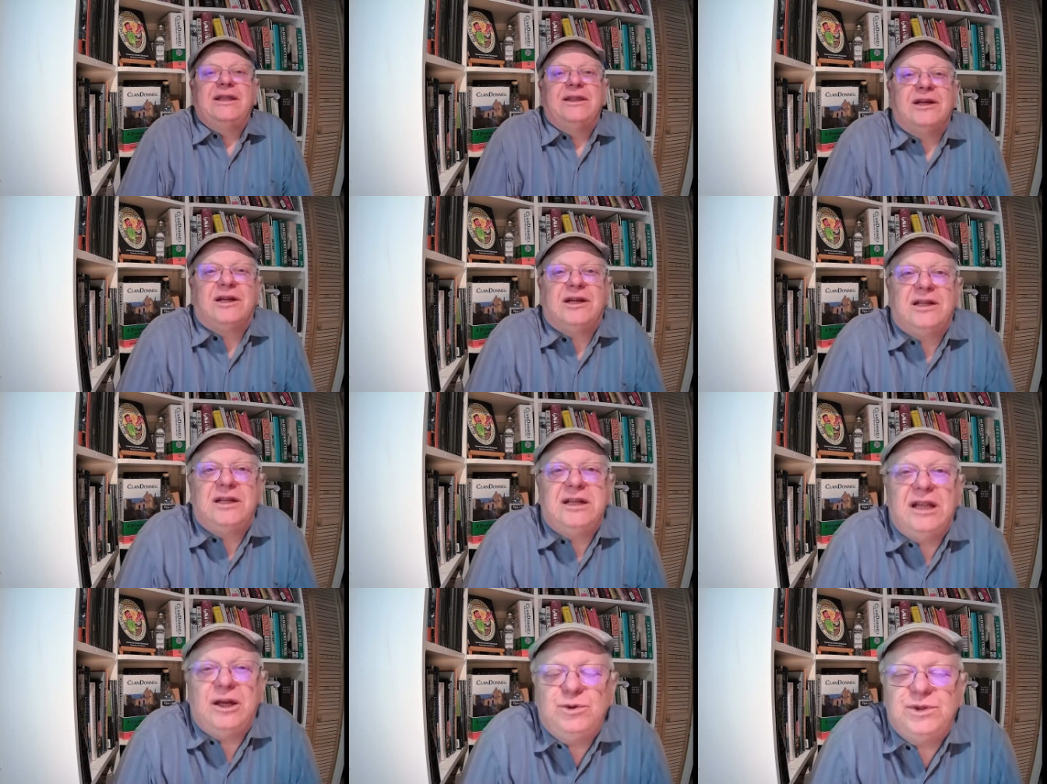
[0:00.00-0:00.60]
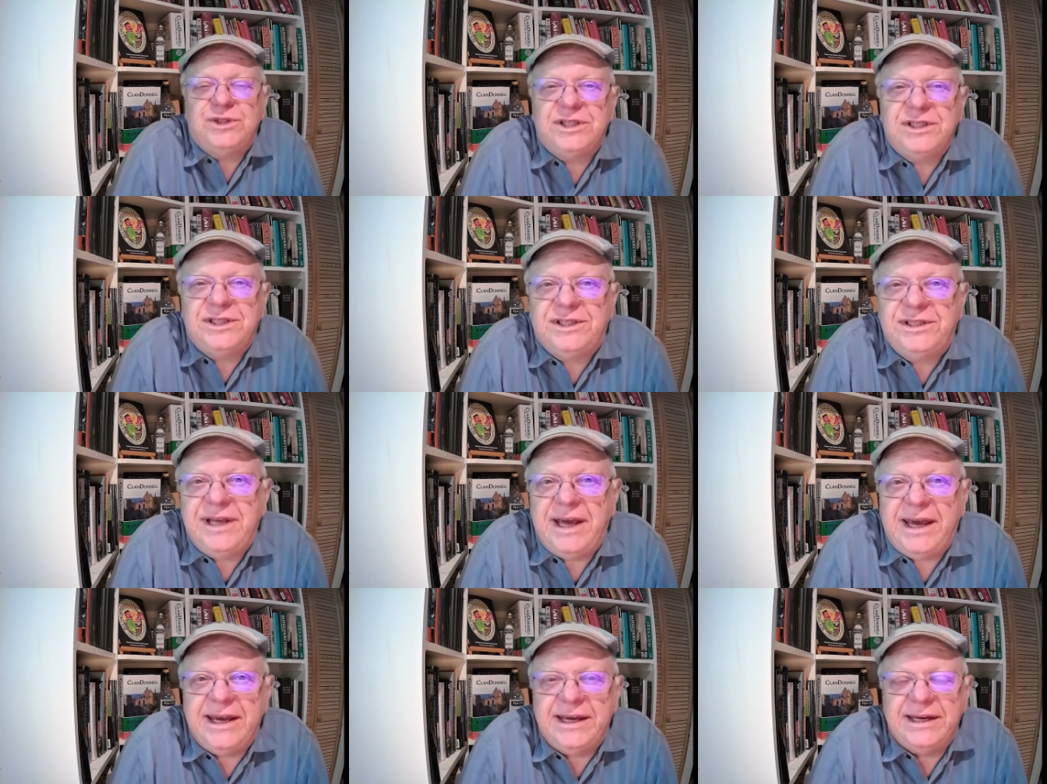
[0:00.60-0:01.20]
The closest
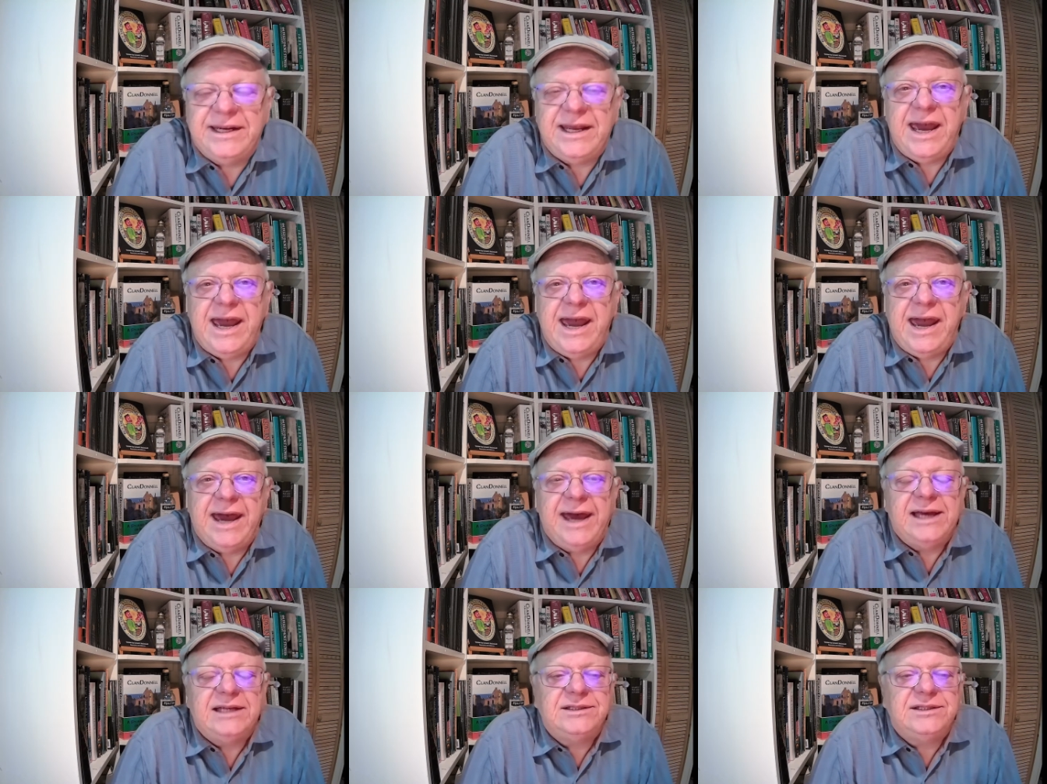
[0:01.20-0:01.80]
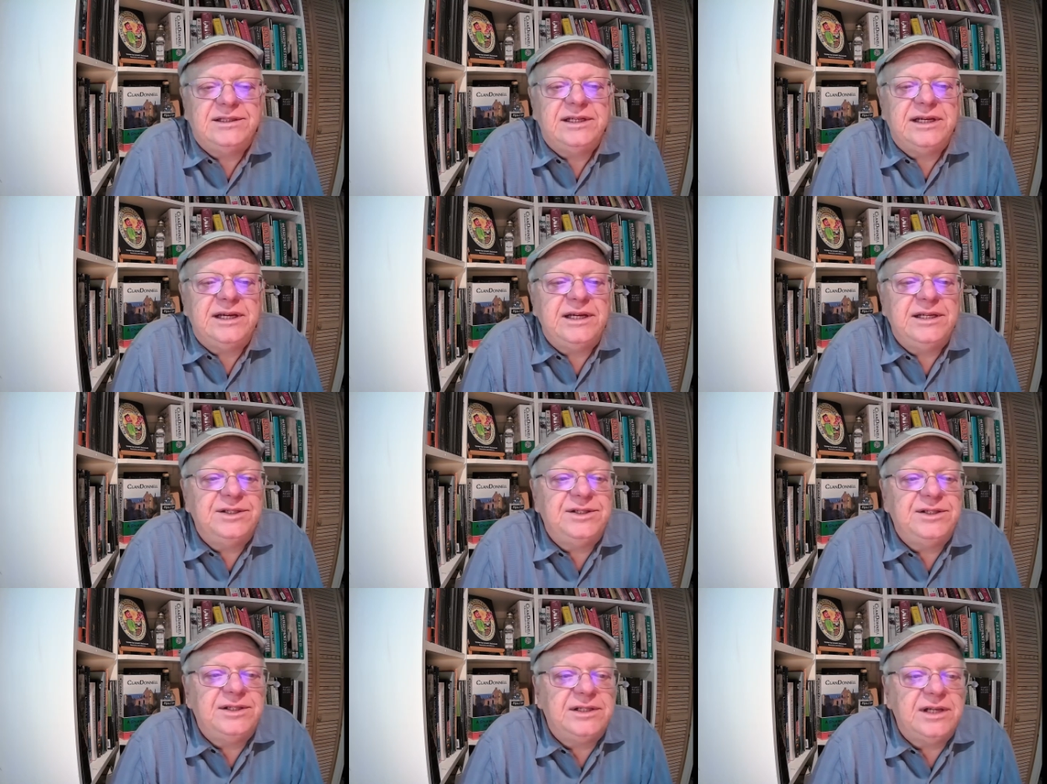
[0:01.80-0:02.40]
day it has
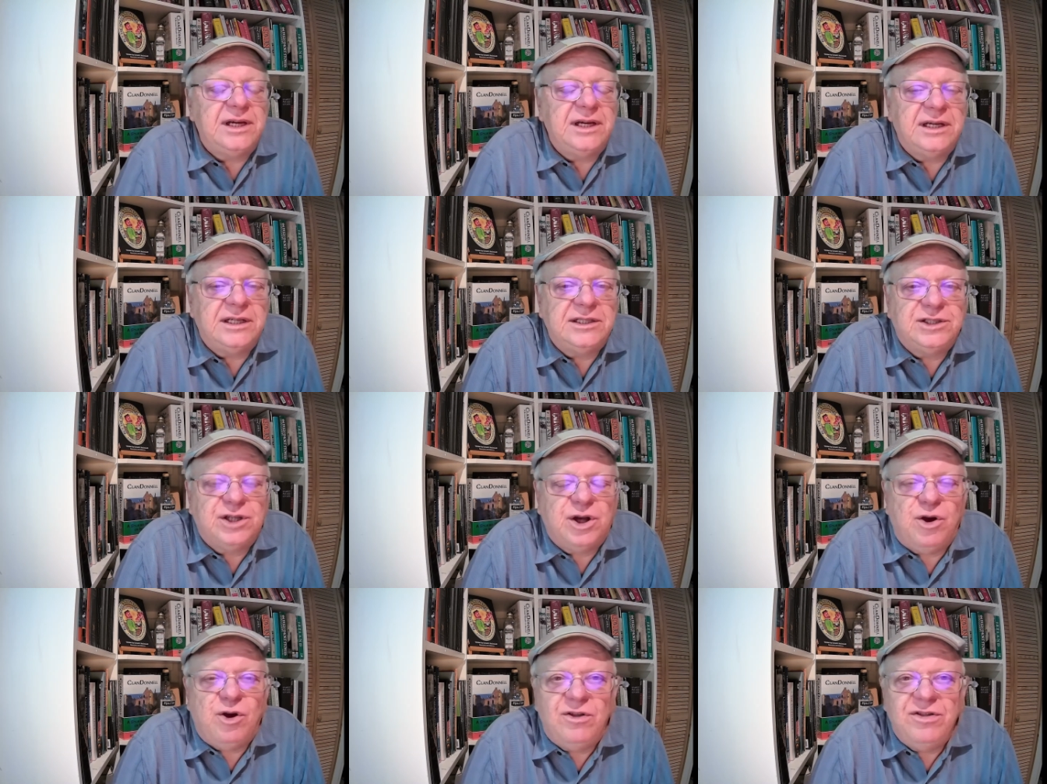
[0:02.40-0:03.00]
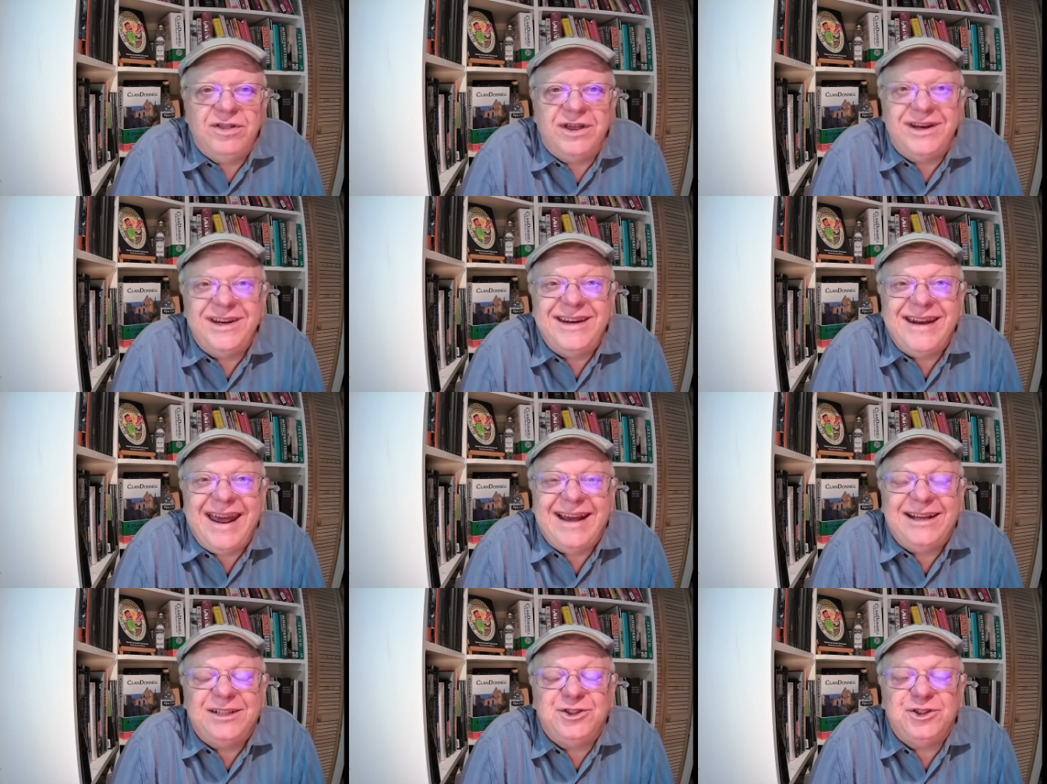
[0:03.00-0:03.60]
is called the
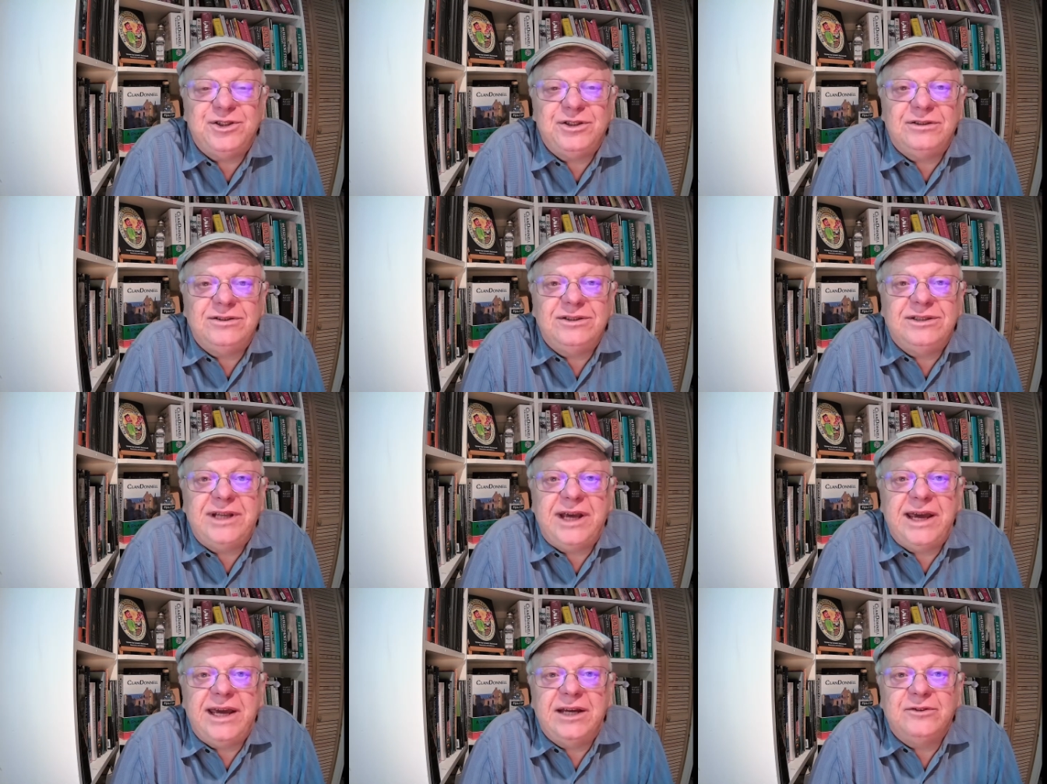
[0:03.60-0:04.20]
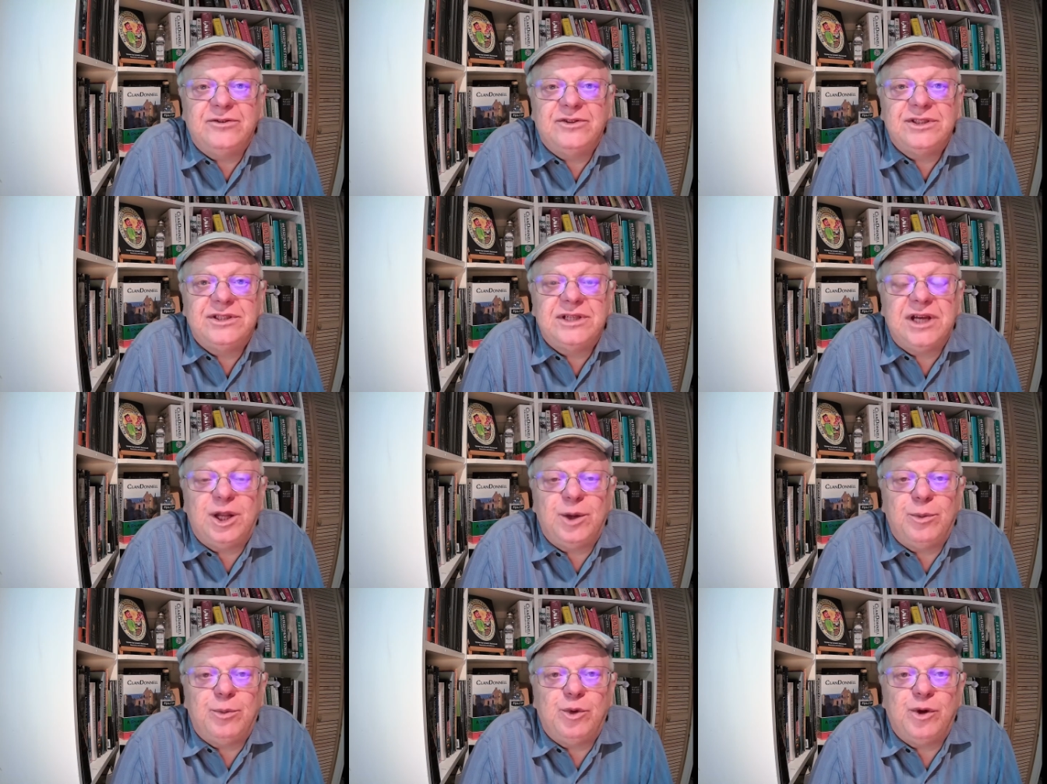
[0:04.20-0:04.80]
National Day of
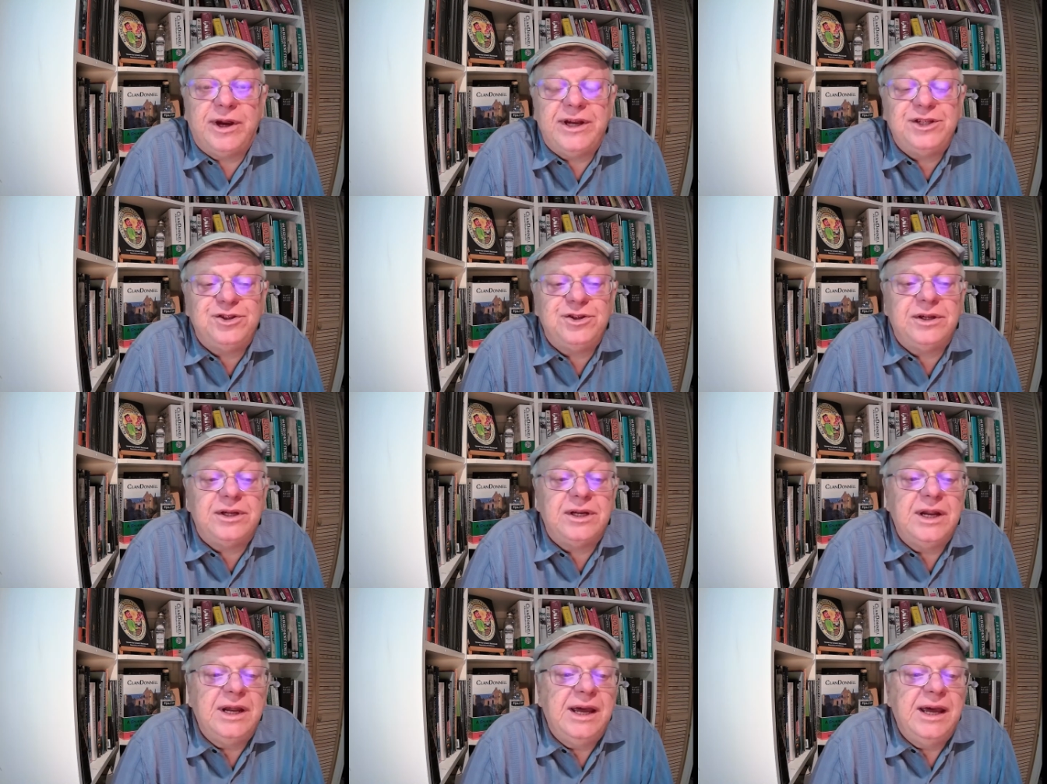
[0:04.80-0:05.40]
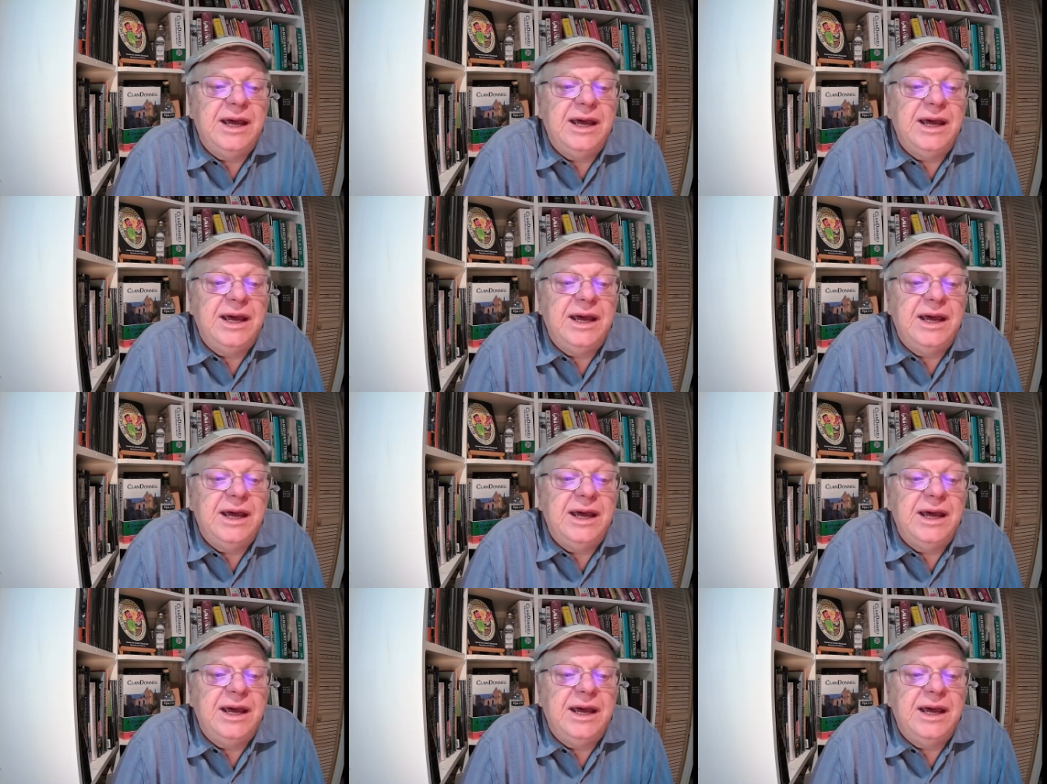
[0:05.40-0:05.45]
Celebration,